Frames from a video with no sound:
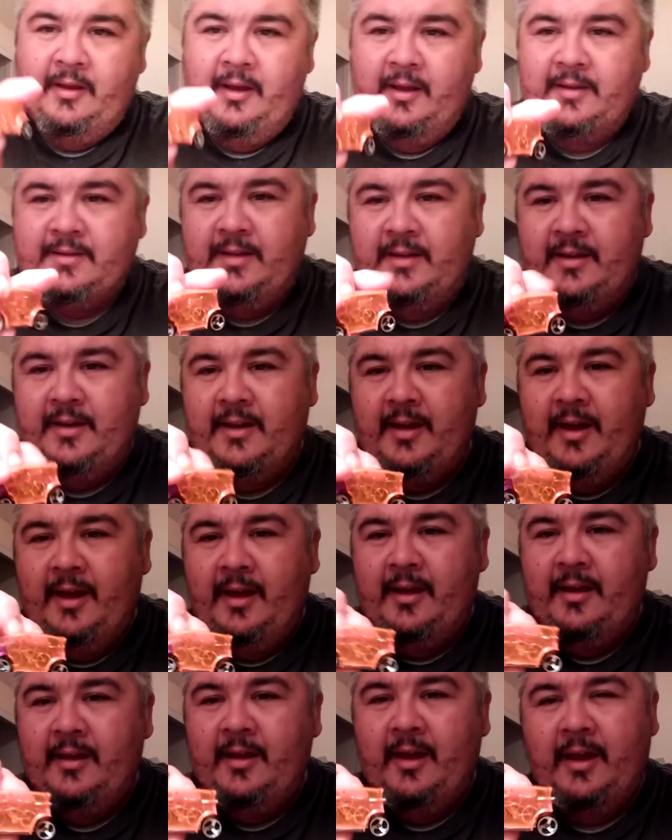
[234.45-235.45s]
I seen a
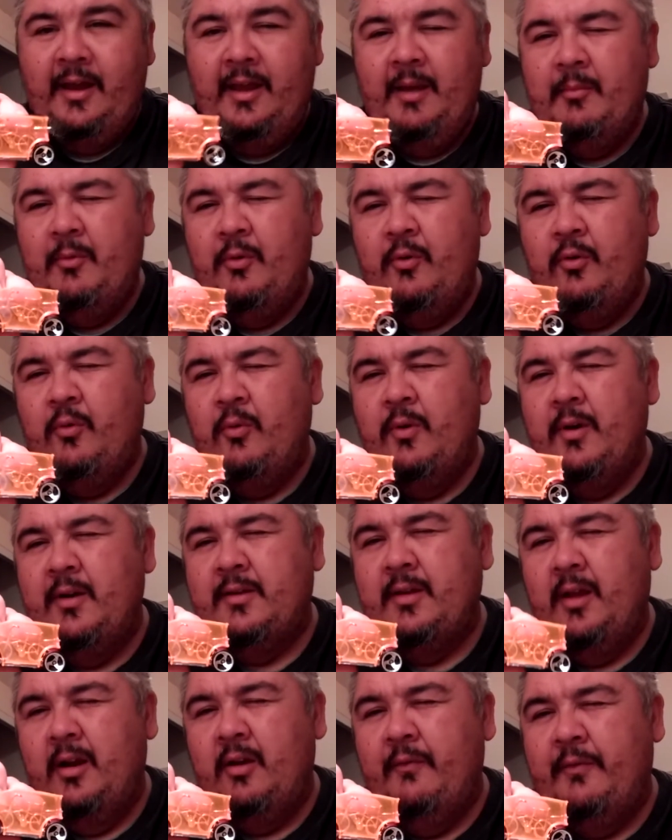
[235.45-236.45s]
guy. I can't remember who it was.
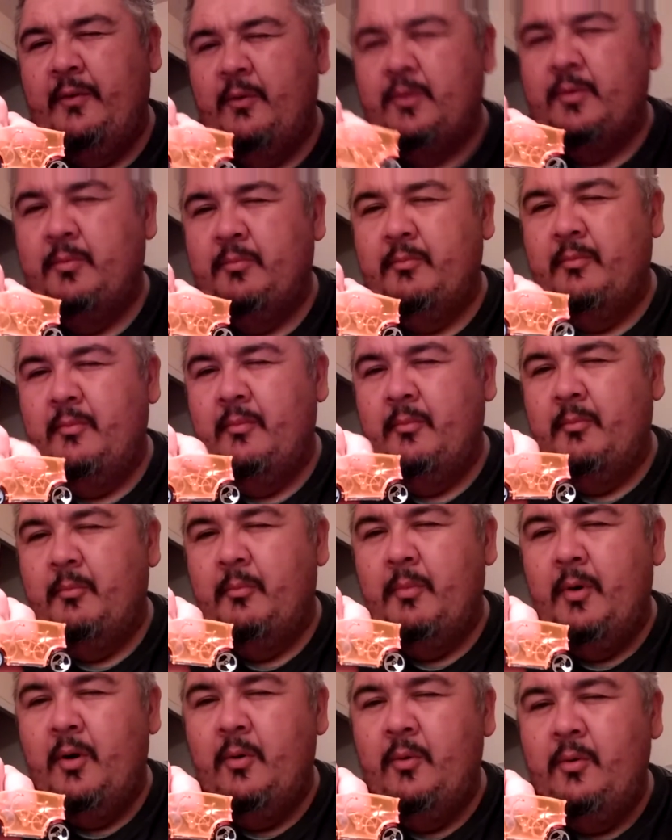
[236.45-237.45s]
I don't know if it was
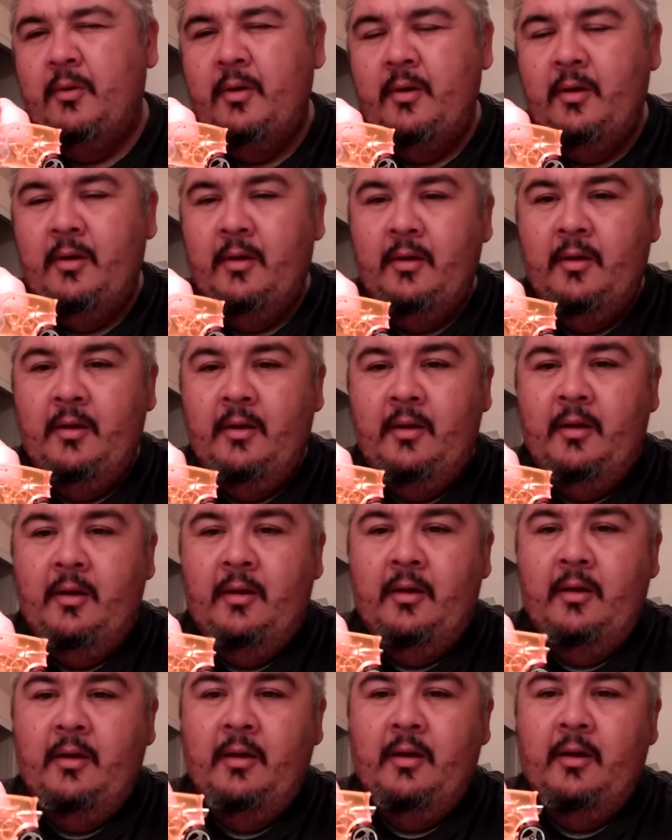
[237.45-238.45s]
Mo.
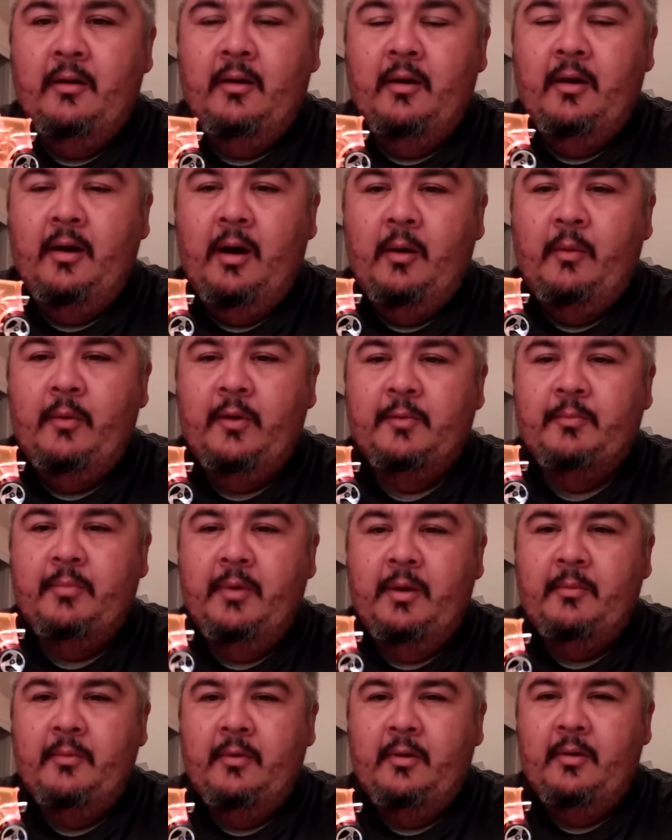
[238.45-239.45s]
Hot Wheels
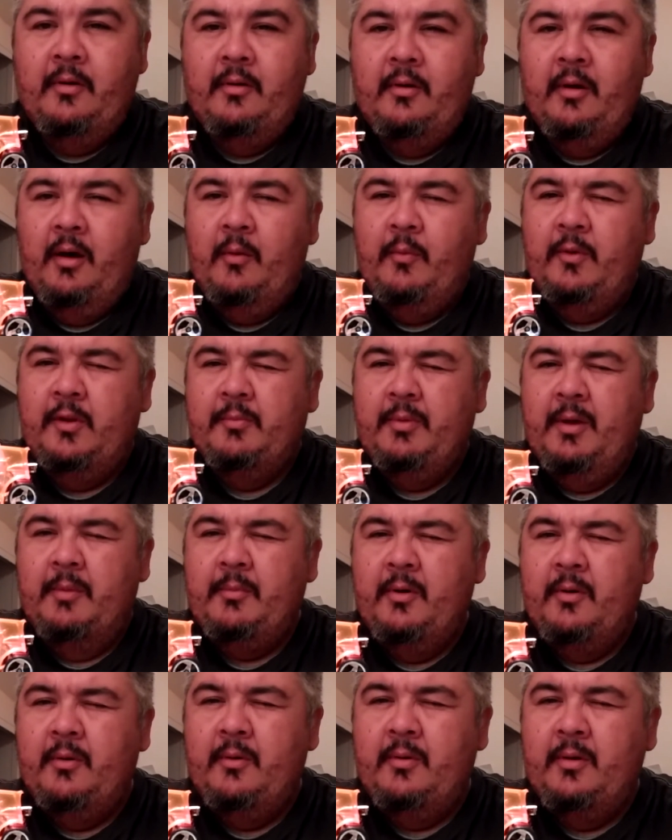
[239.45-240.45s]
by
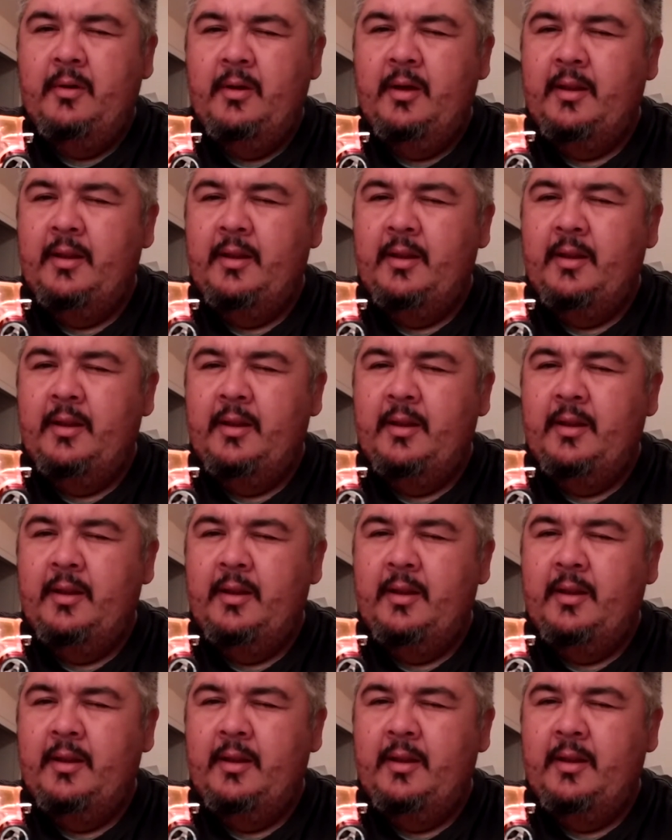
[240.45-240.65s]
Mo.